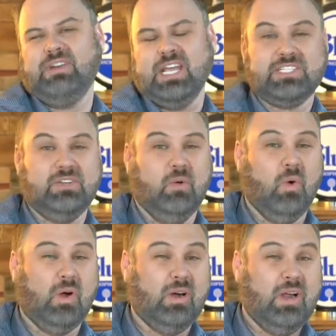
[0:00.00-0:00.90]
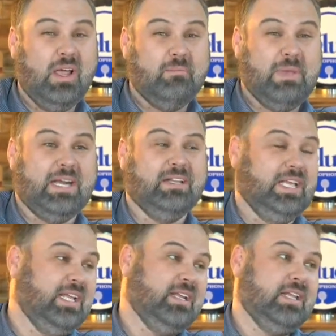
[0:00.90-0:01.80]
next door
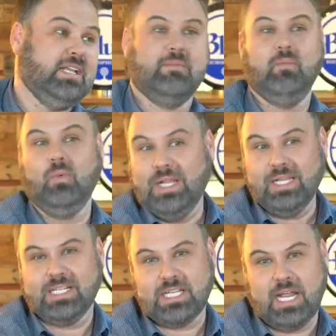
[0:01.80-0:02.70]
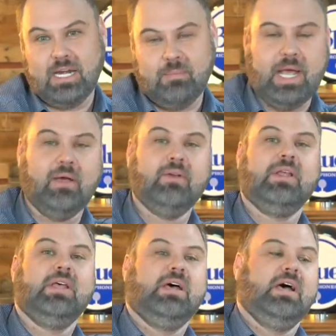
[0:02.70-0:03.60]
mandolin that I'm really excited about,
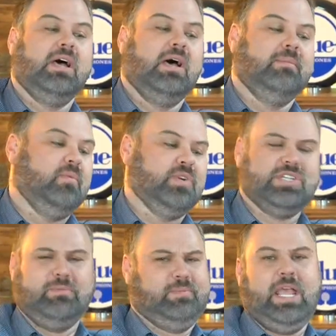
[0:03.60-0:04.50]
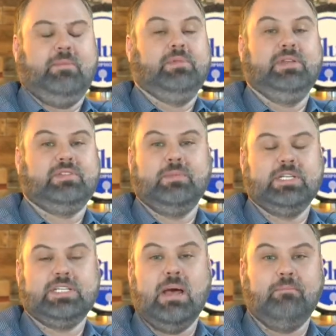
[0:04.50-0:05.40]
which I can't believe
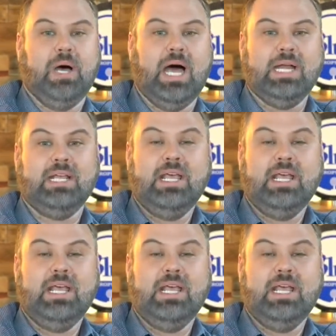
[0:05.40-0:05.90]
somebody's not bought.